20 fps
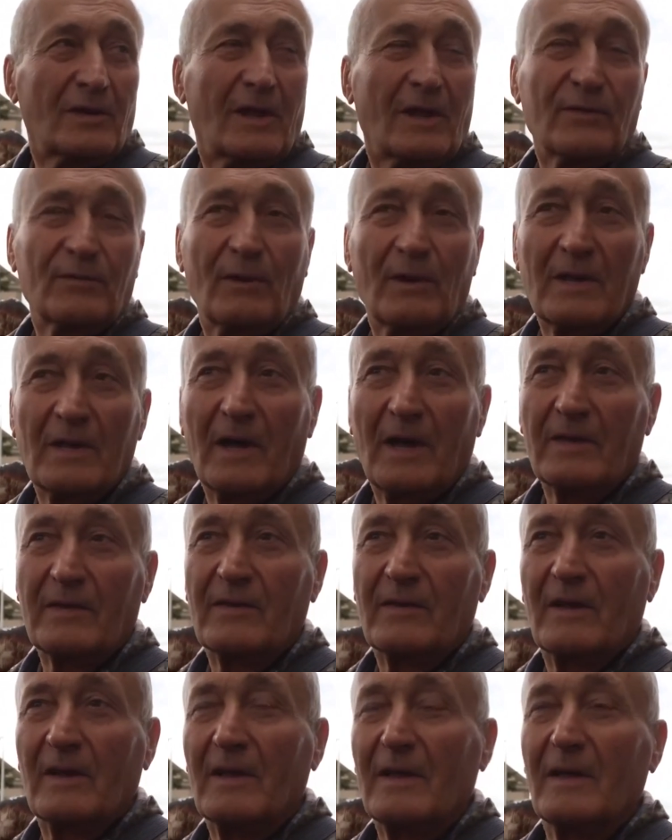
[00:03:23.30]
to start working
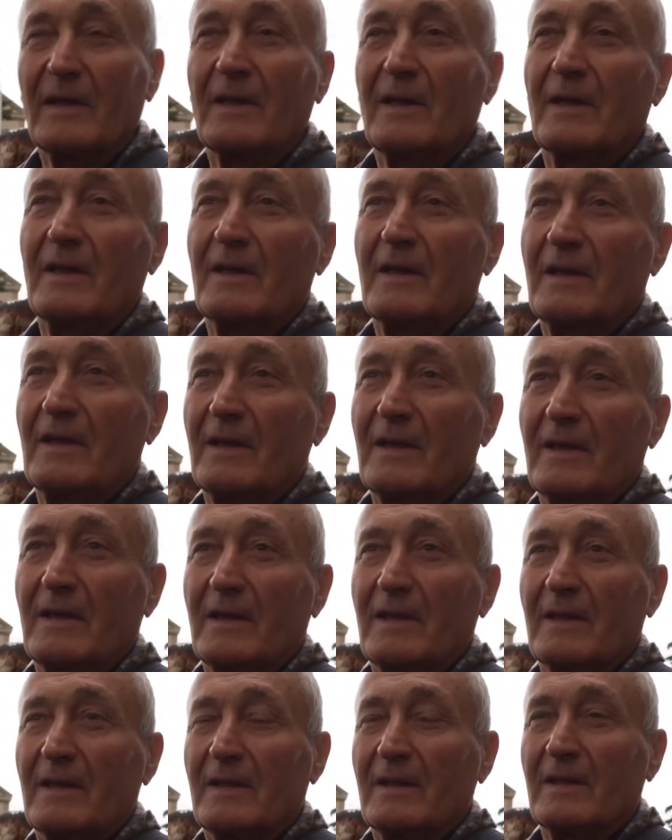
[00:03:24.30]
as they used to do,
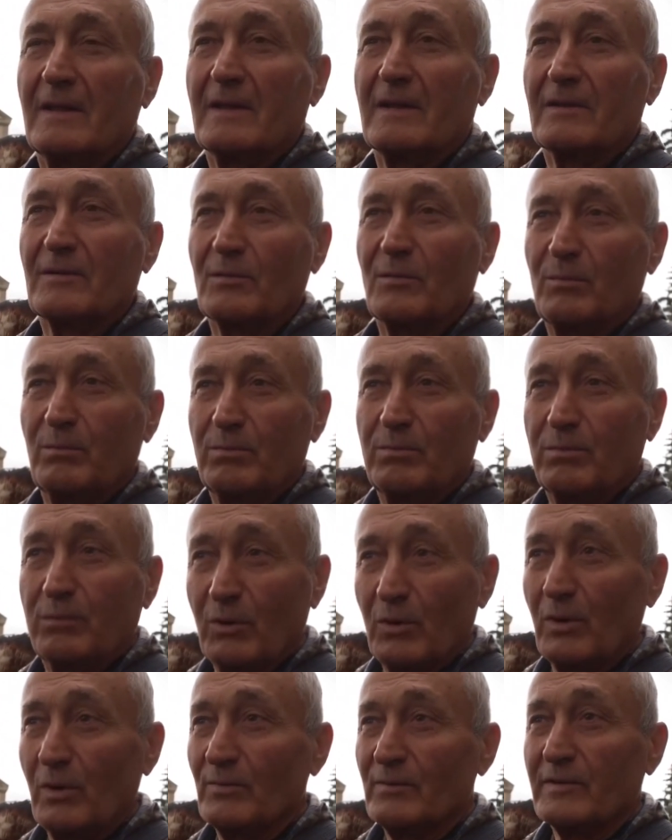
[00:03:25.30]
as well as
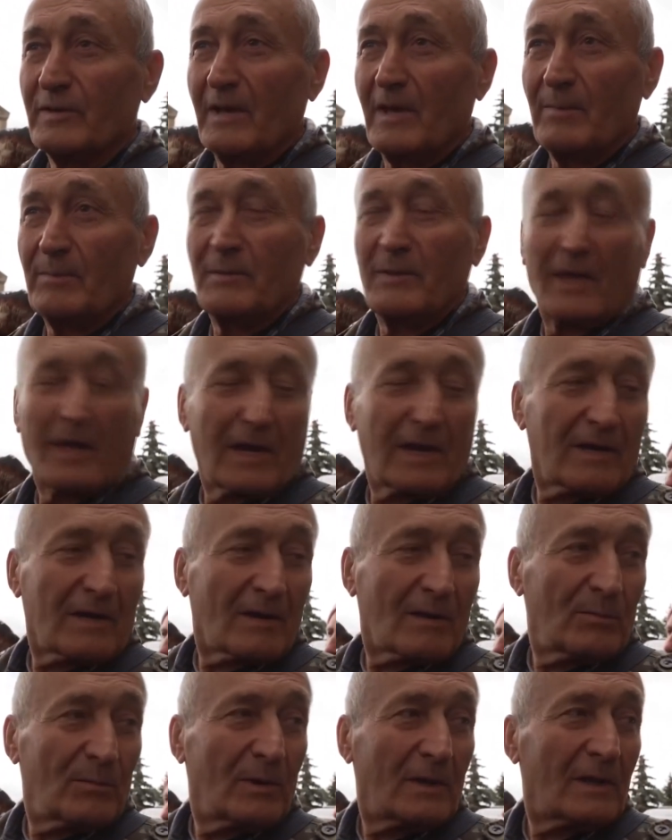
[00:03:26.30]
hospitals.
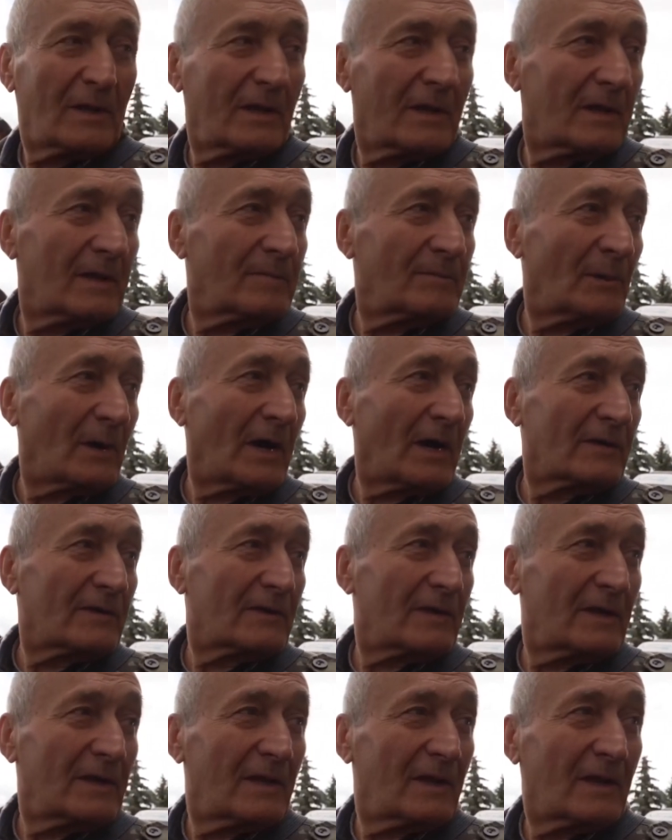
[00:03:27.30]
Everything is destroyed
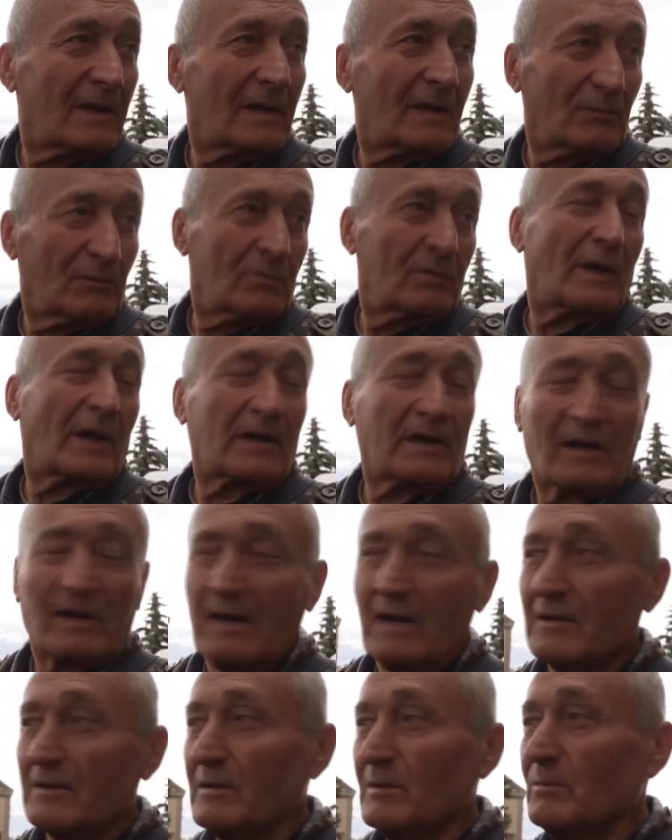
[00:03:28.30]
and pillaged.
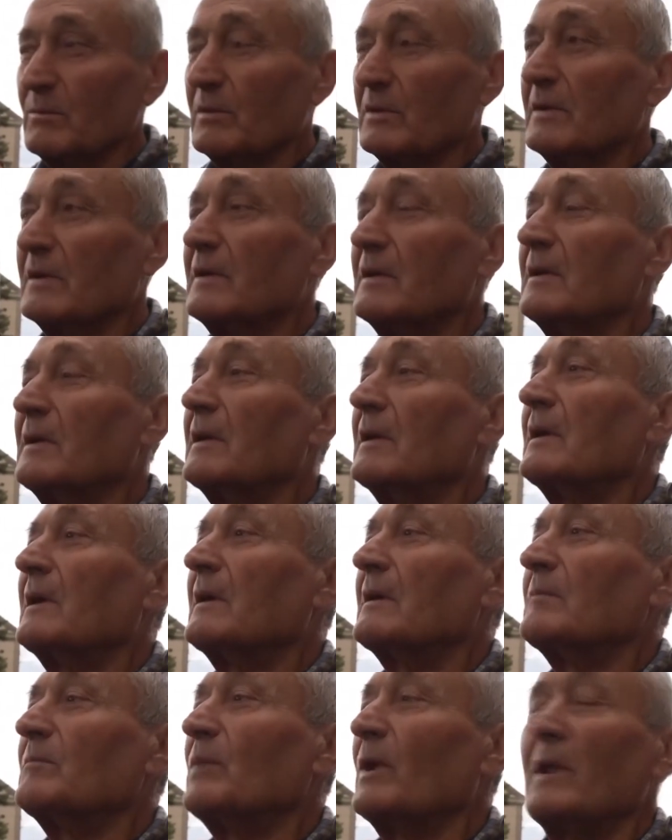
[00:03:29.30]
A complete
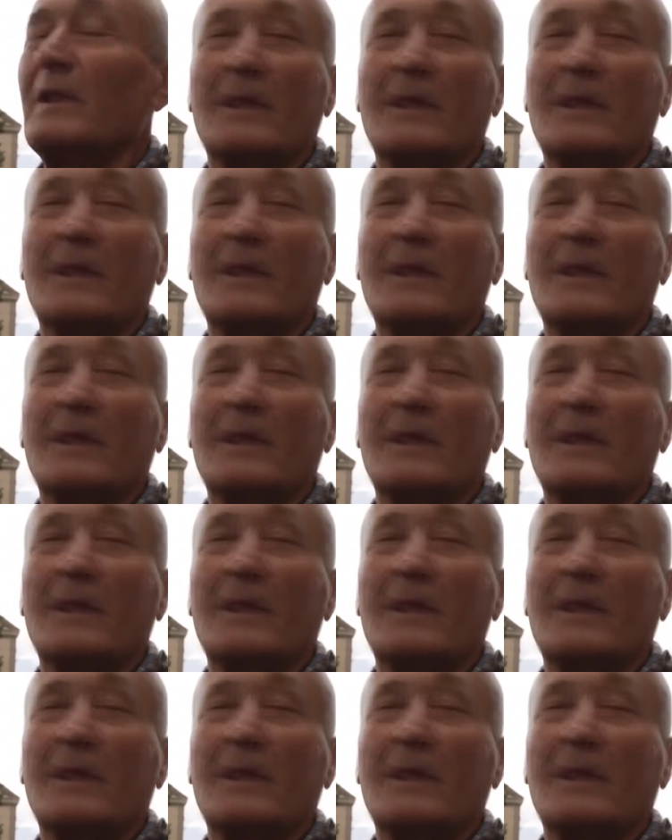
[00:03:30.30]
disaster.